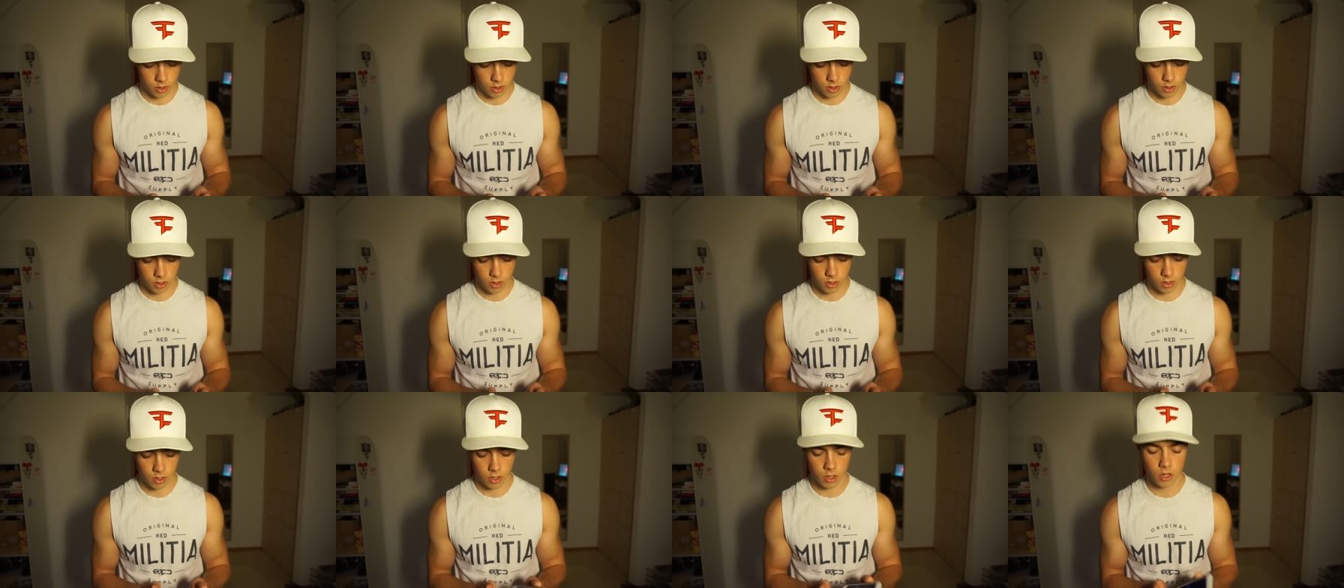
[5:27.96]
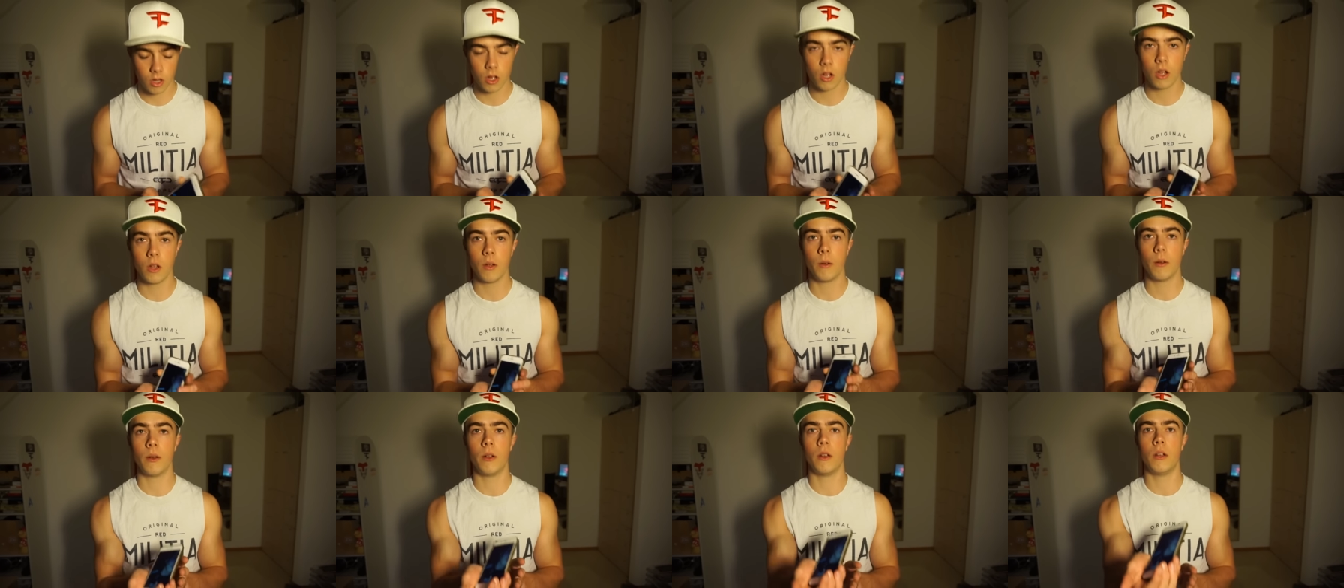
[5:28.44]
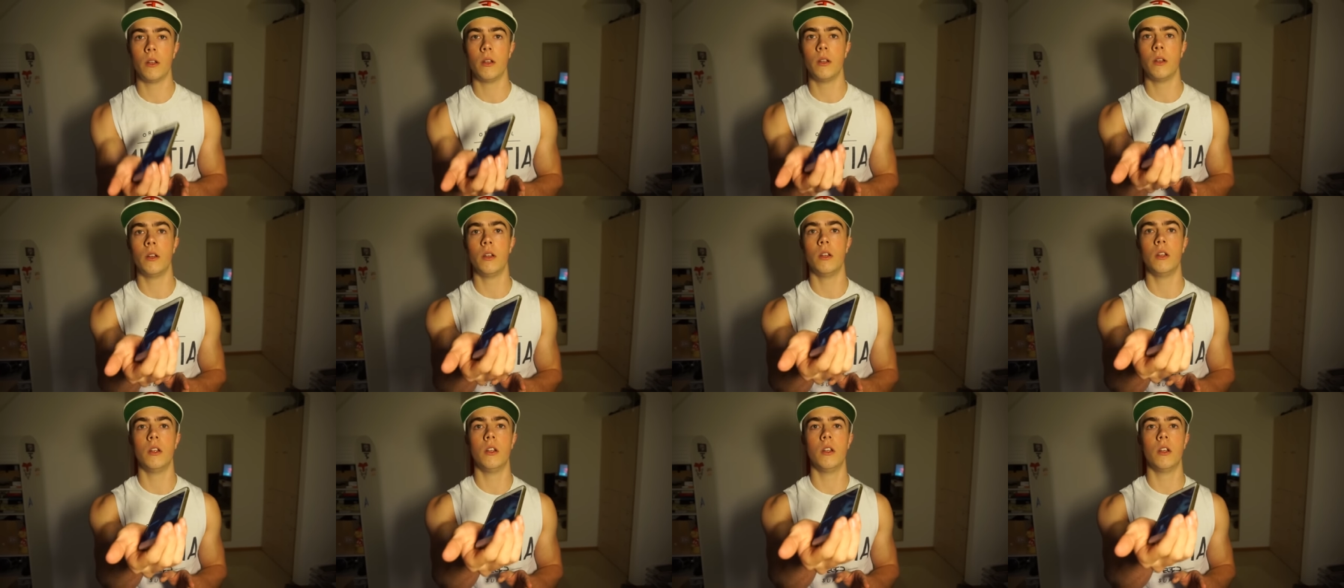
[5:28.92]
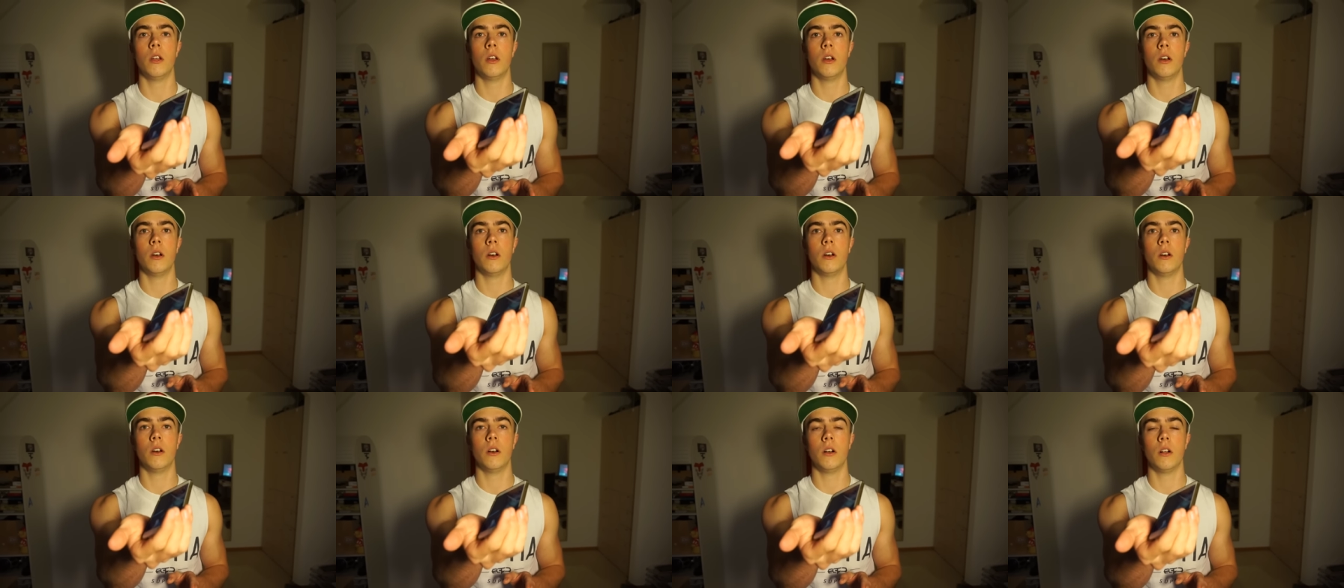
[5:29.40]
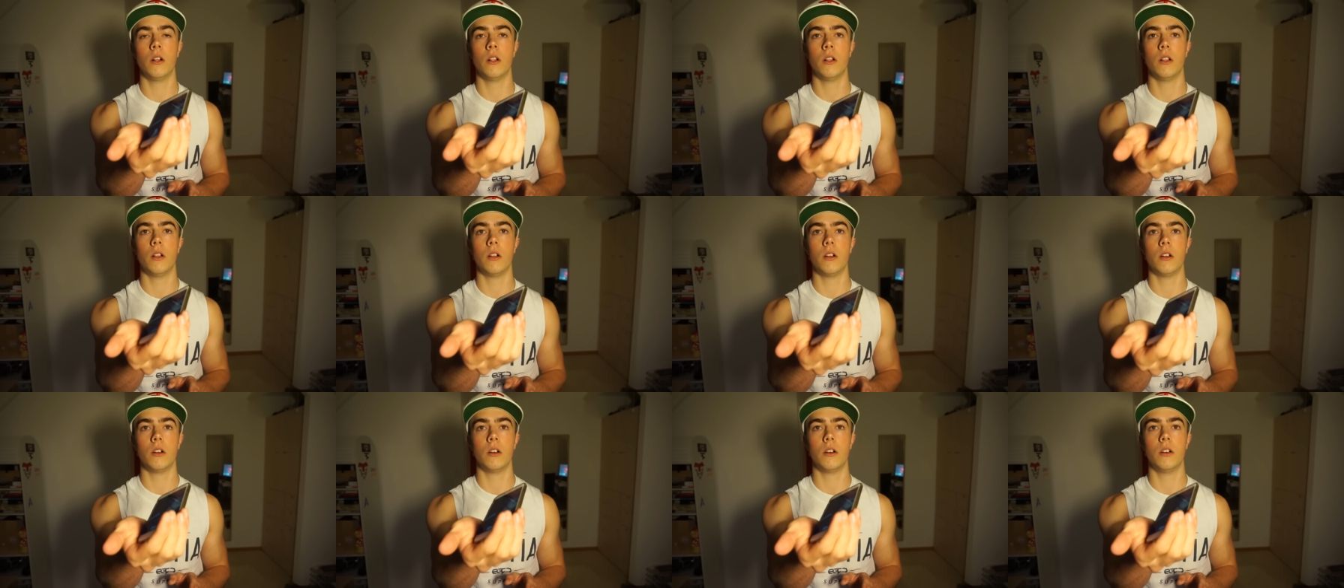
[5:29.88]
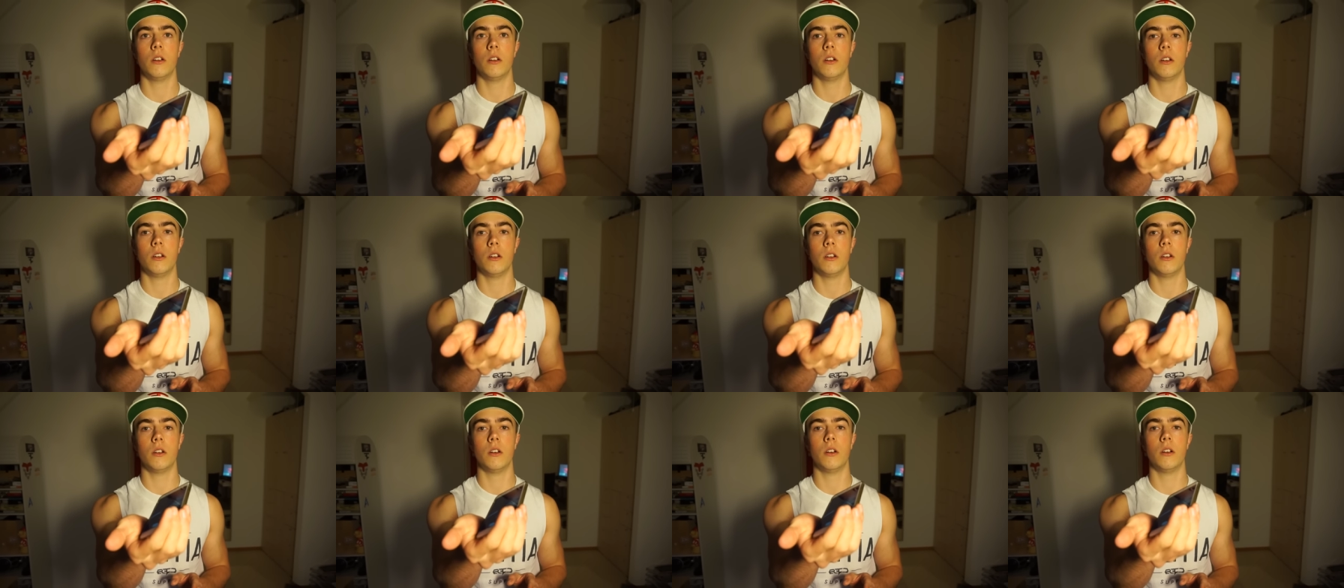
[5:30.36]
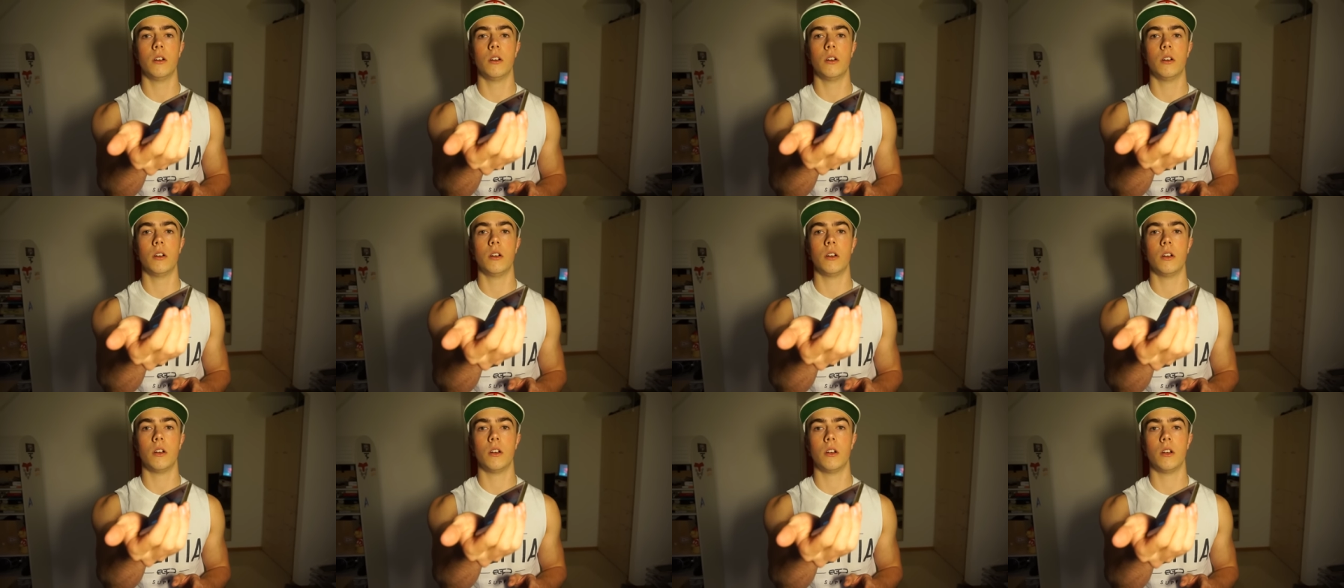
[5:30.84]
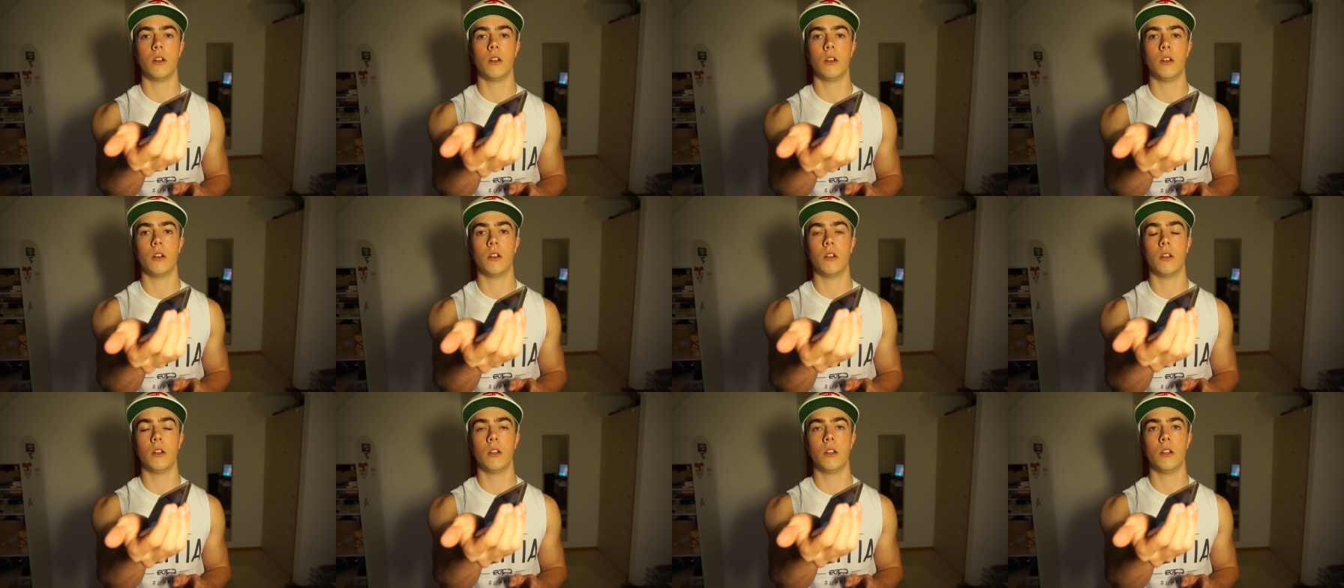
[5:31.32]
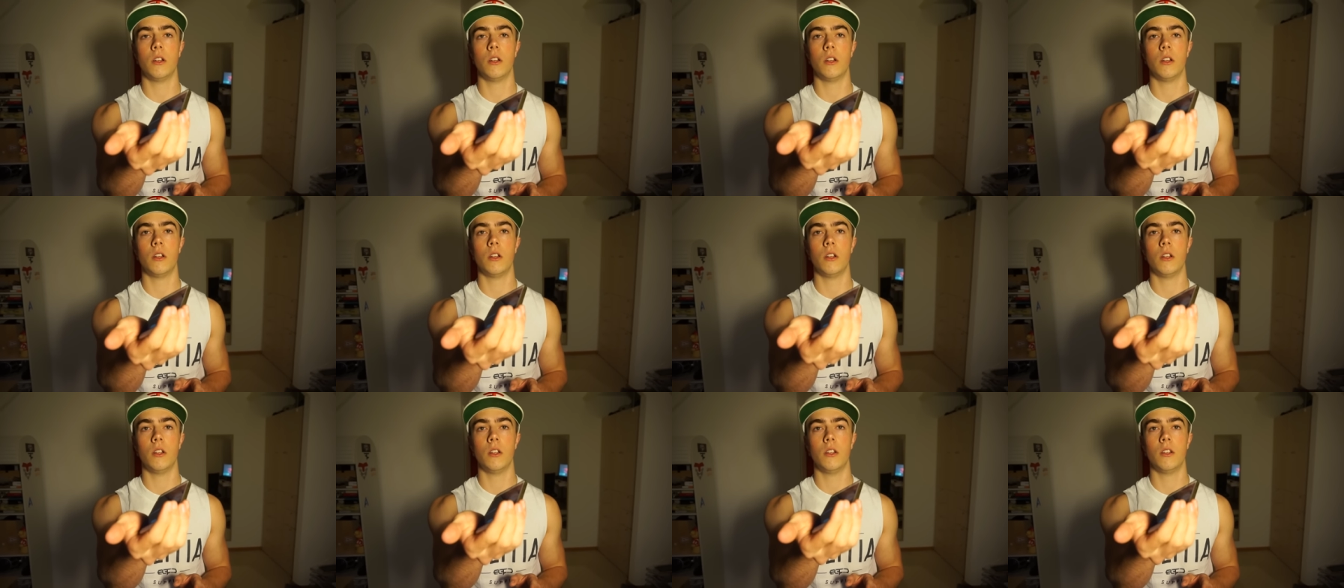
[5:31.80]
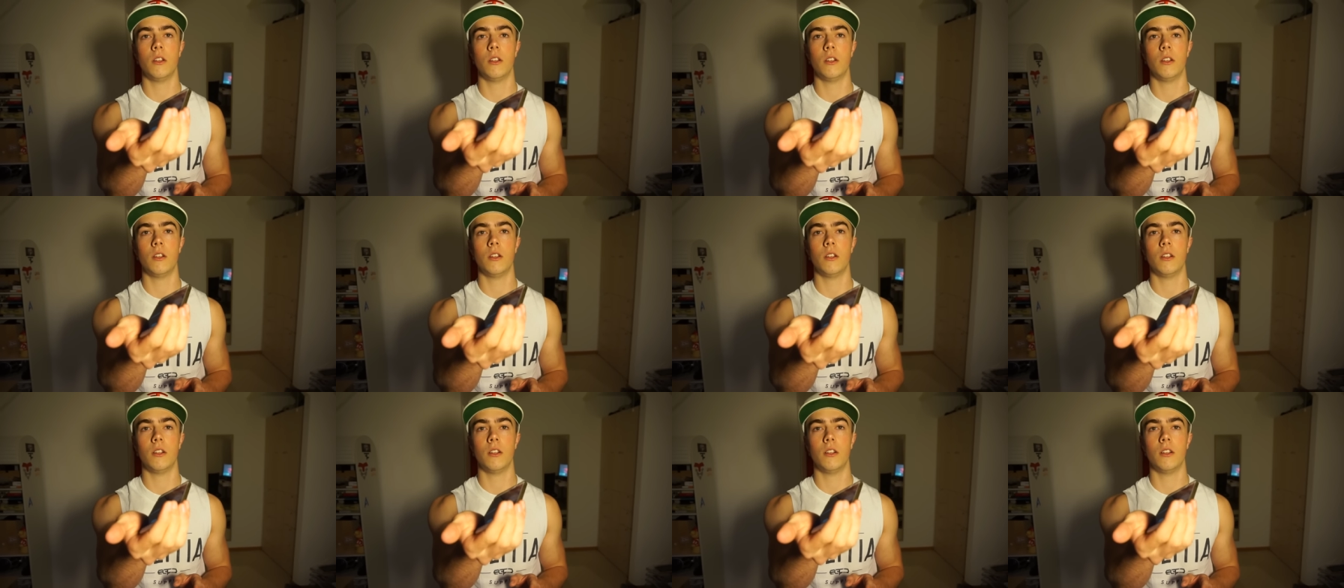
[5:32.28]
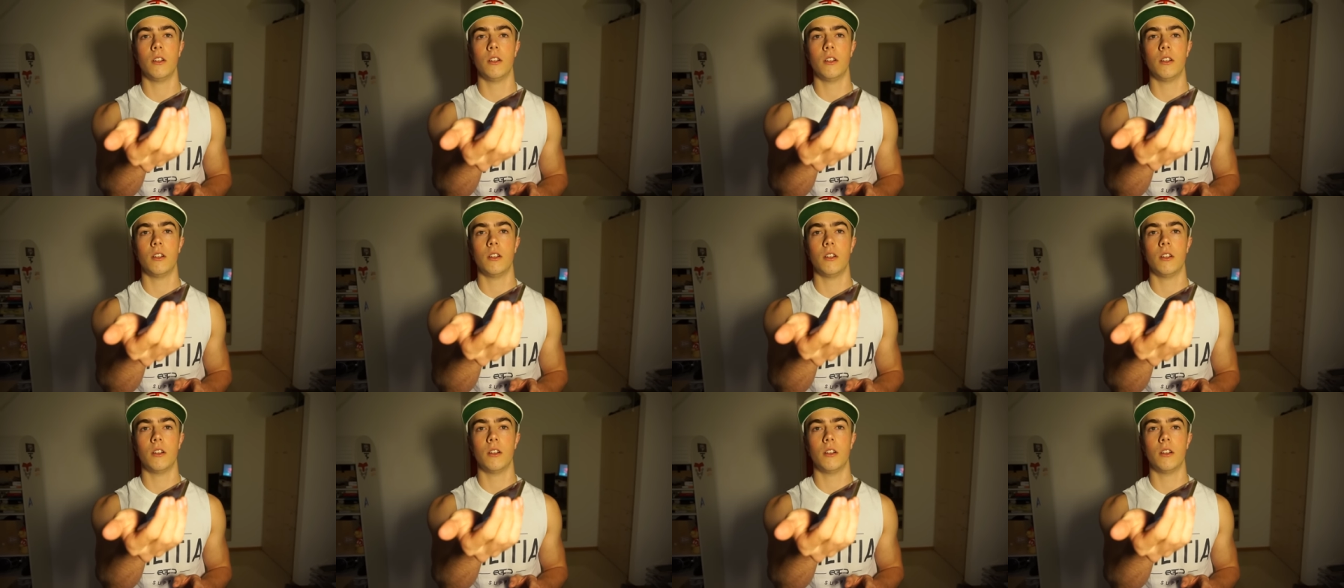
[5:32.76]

You can ask them, just wondering how tall are each members of the FaZe Fitness?